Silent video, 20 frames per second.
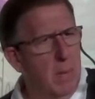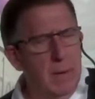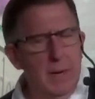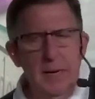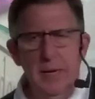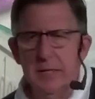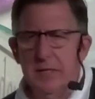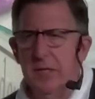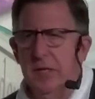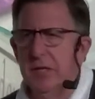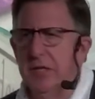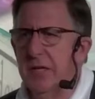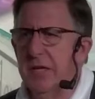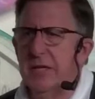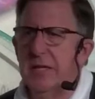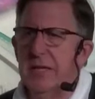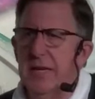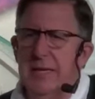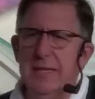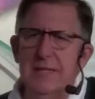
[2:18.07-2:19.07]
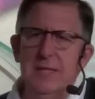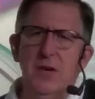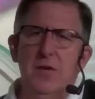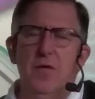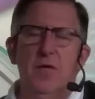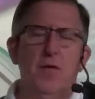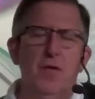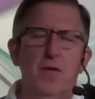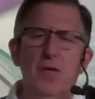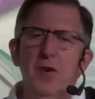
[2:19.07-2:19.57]
Because there's a sense
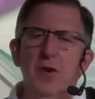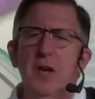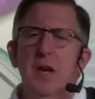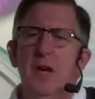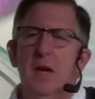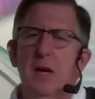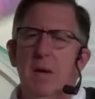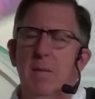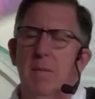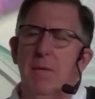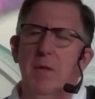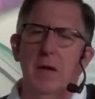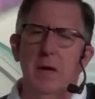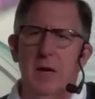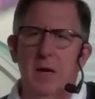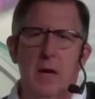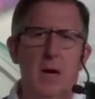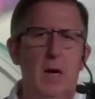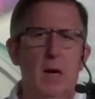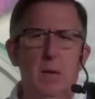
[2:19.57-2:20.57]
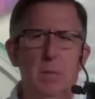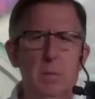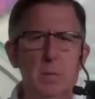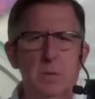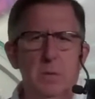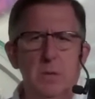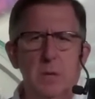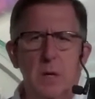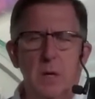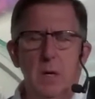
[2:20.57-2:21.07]
of freedom that
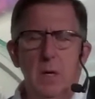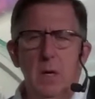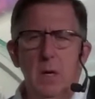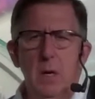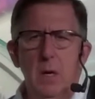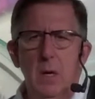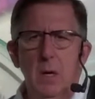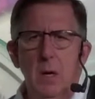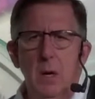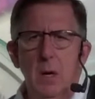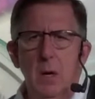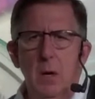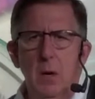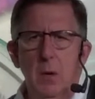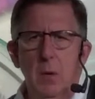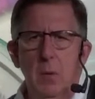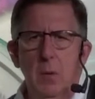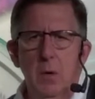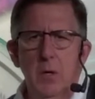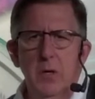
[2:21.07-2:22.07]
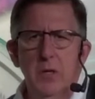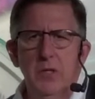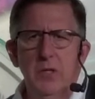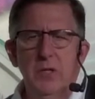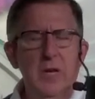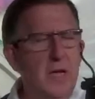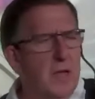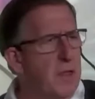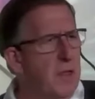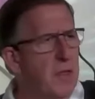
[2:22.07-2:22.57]
comes when you
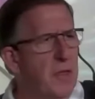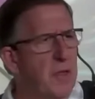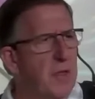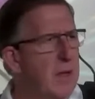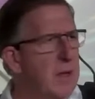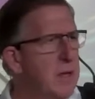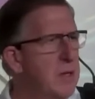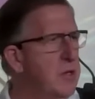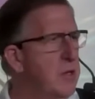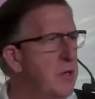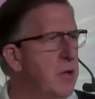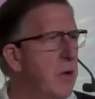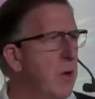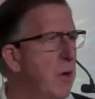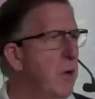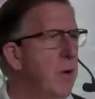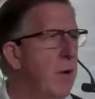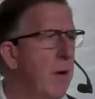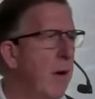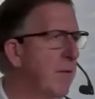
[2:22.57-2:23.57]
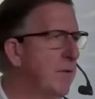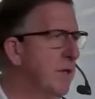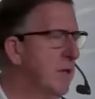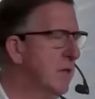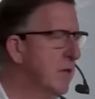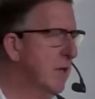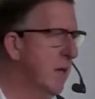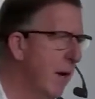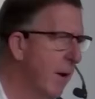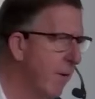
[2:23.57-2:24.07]
say the thing that you know you have
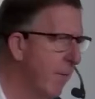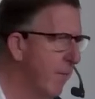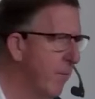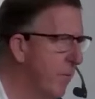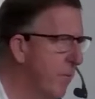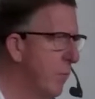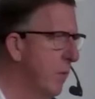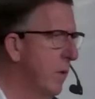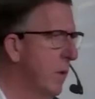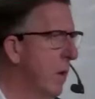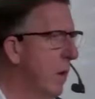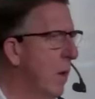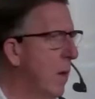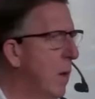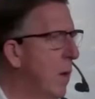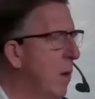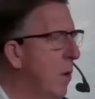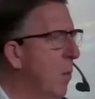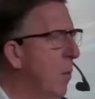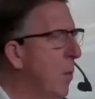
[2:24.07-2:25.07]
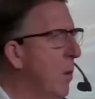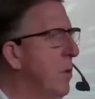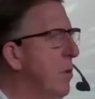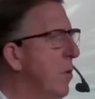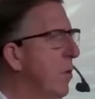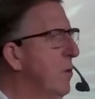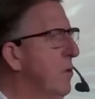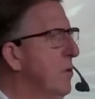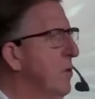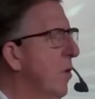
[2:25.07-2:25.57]
to say. When
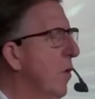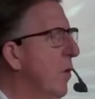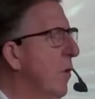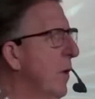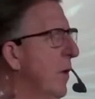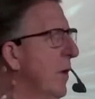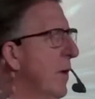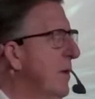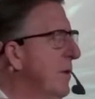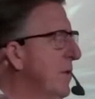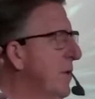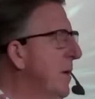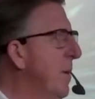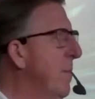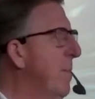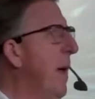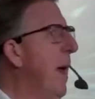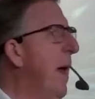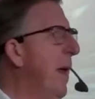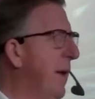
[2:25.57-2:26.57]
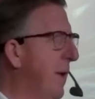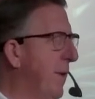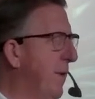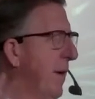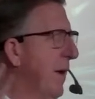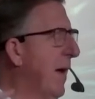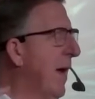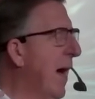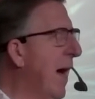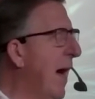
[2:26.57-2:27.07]
your soul is demanding,
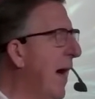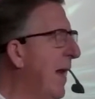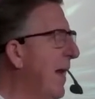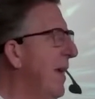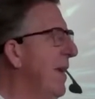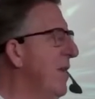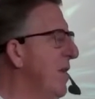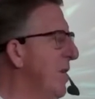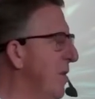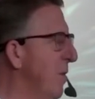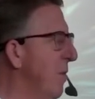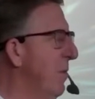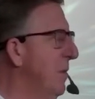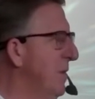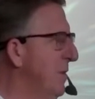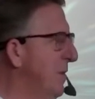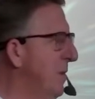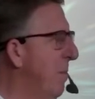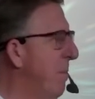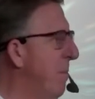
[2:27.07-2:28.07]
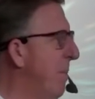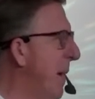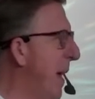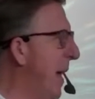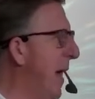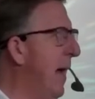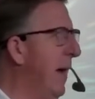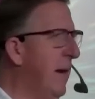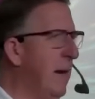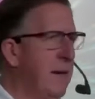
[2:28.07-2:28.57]
the God in you is
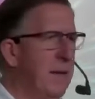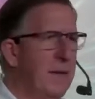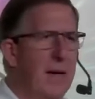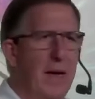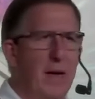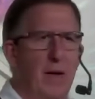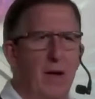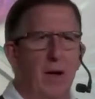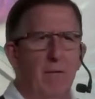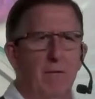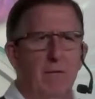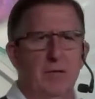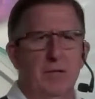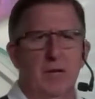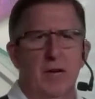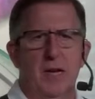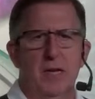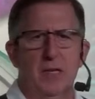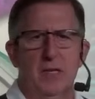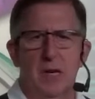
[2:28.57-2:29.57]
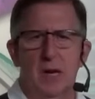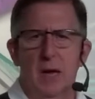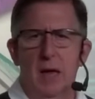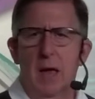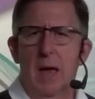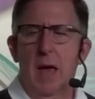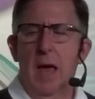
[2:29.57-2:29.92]
demanding that conversation.